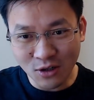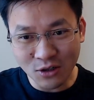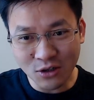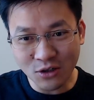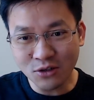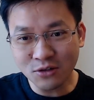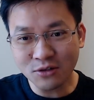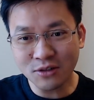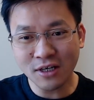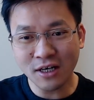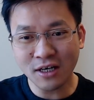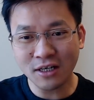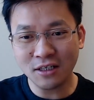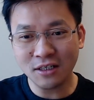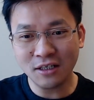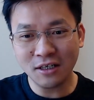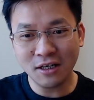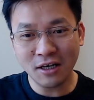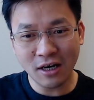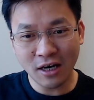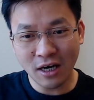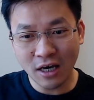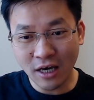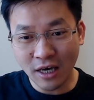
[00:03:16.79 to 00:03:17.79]
good
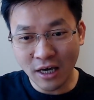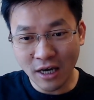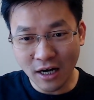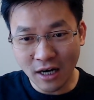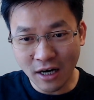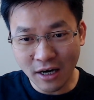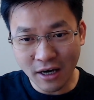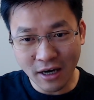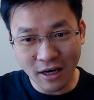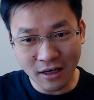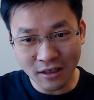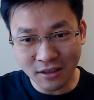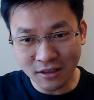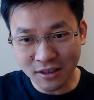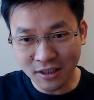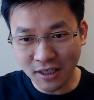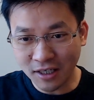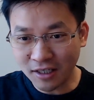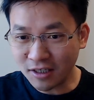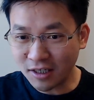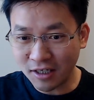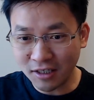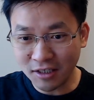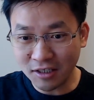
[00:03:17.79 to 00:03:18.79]
at AI and
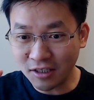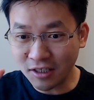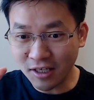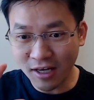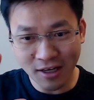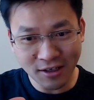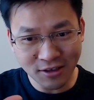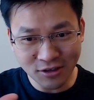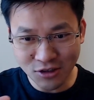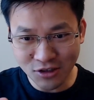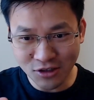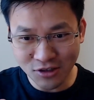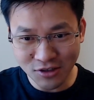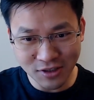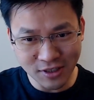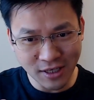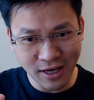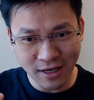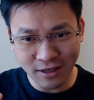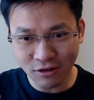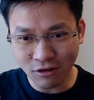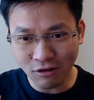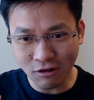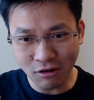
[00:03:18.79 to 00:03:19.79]
data intelligence
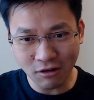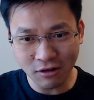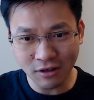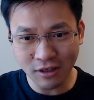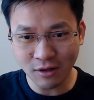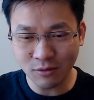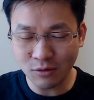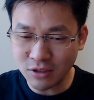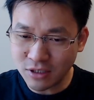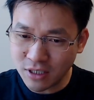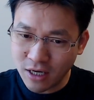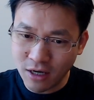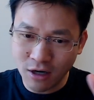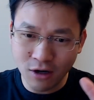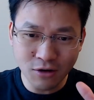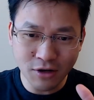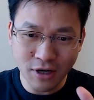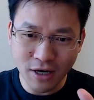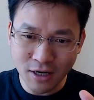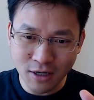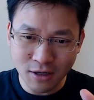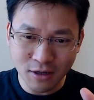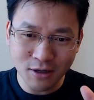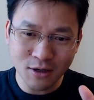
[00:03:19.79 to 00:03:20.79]
at all. Then we say,
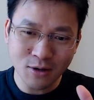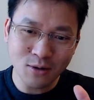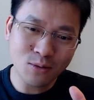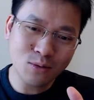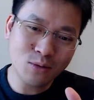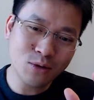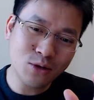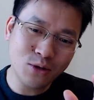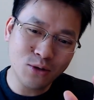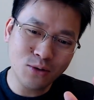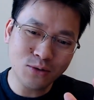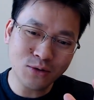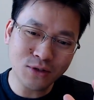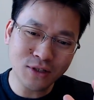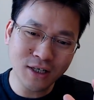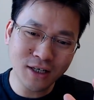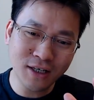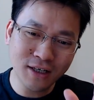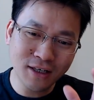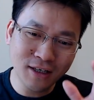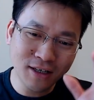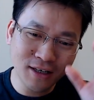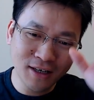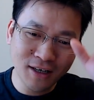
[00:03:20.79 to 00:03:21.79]
okay, we use
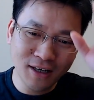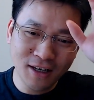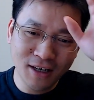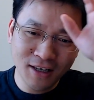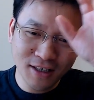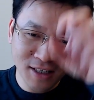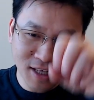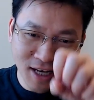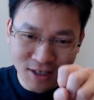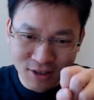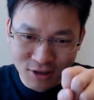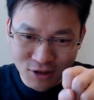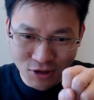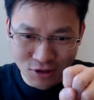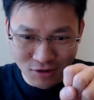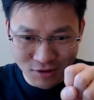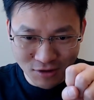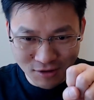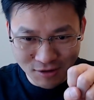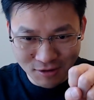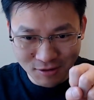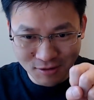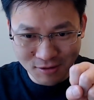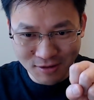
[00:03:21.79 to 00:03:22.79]
the
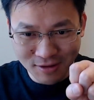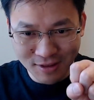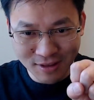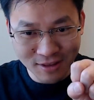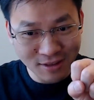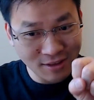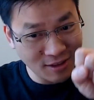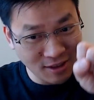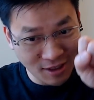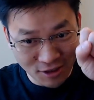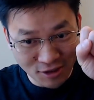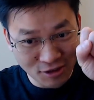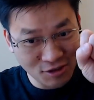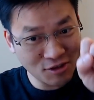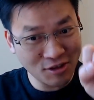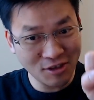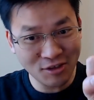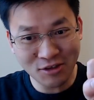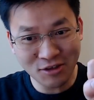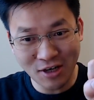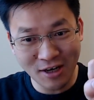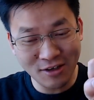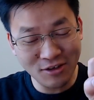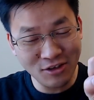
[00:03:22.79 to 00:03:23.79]
intelligence, like
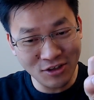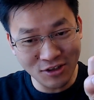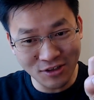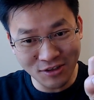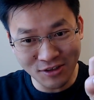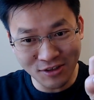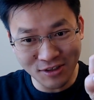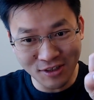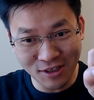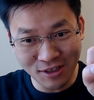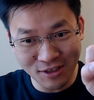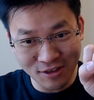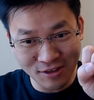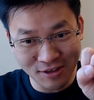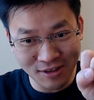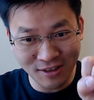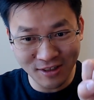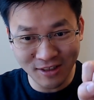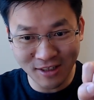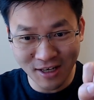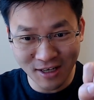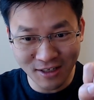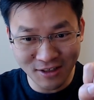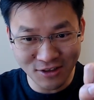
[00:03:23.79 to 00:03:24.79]
search engines as
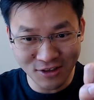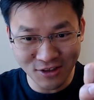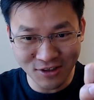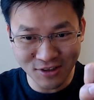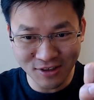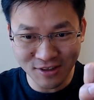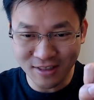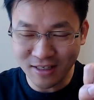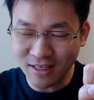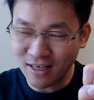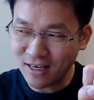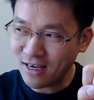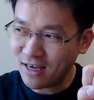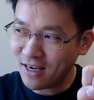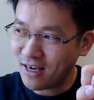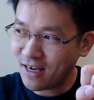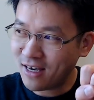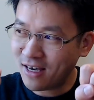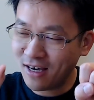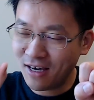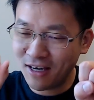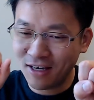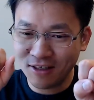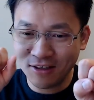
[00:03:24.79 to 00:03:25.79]
intelligence,
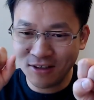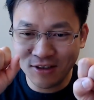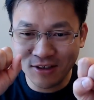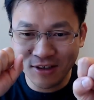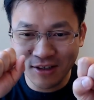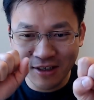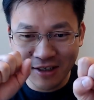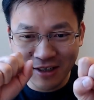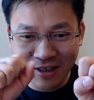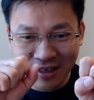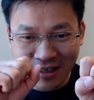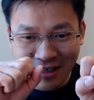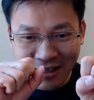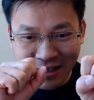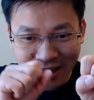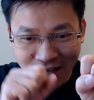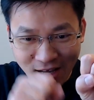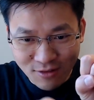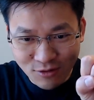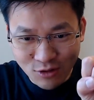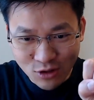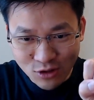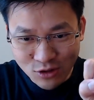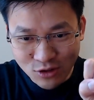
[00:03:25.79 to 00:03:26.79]
and
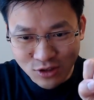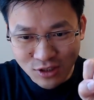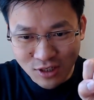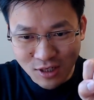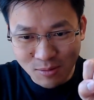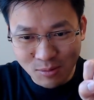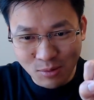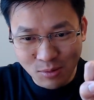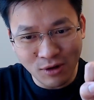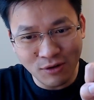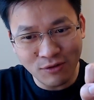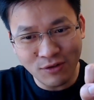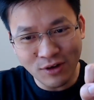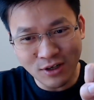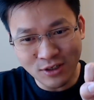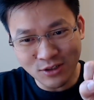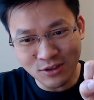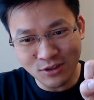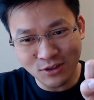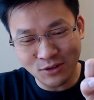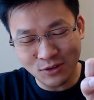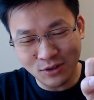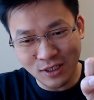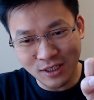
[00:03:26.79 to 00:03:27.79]
leverage the
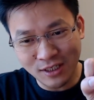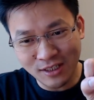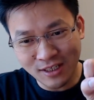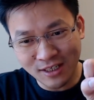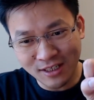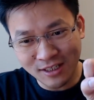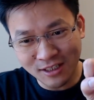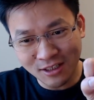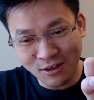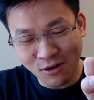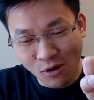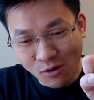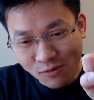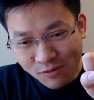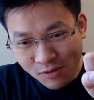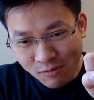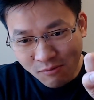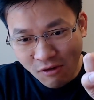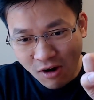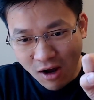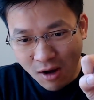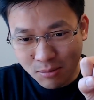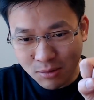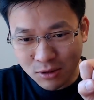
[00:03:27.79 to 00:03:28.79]
professional data in the
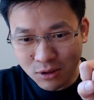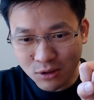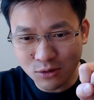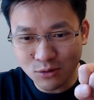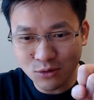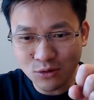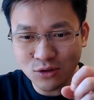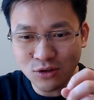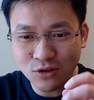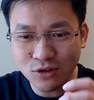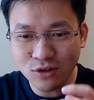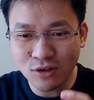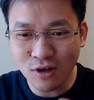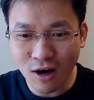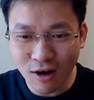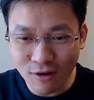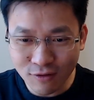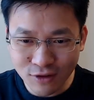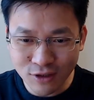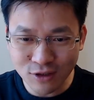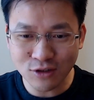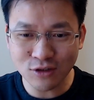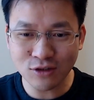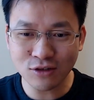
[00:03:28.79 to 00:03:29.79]
open web to
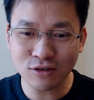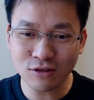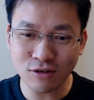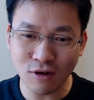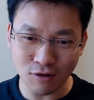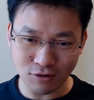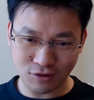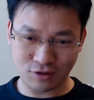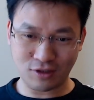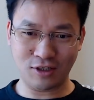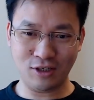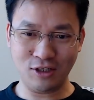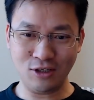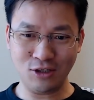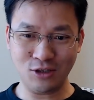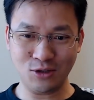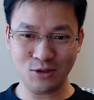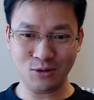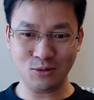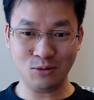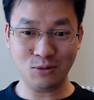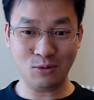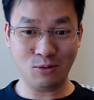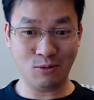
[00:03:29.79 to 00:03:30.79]
solve the sourcing
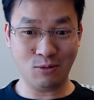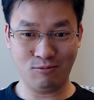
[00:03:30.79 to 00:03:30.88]
issue.